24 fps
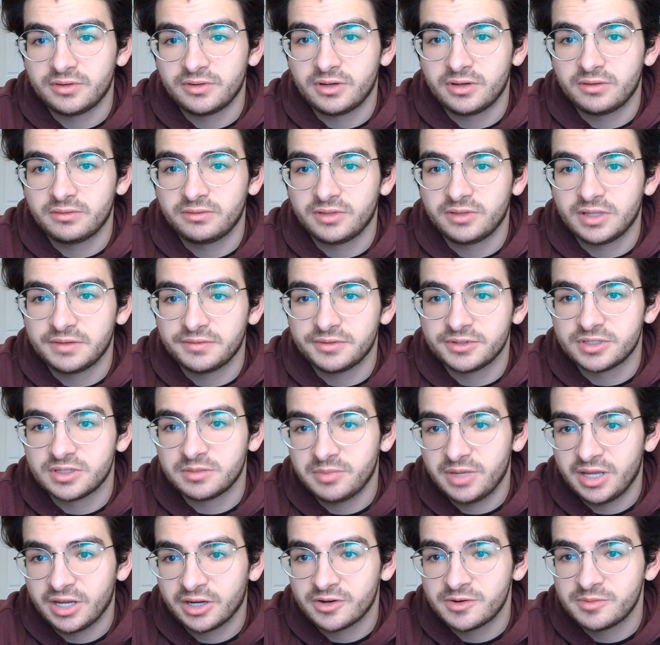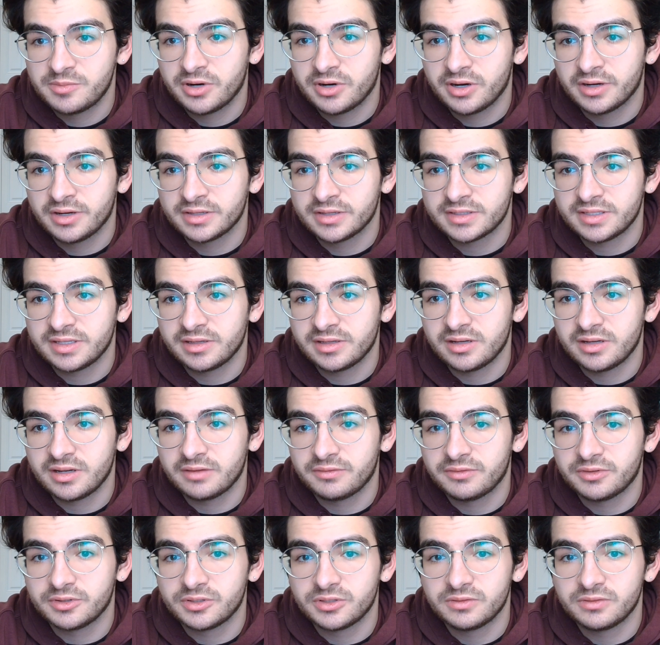all flavored tobacco products in an
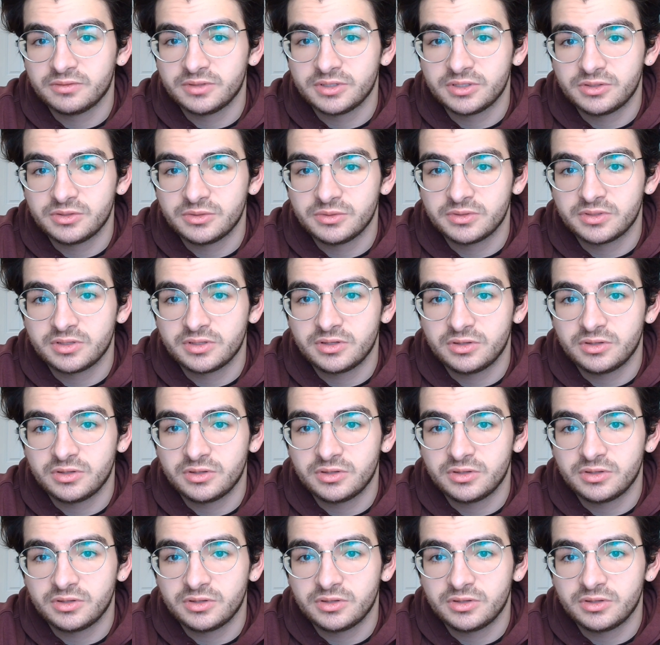effort to reduce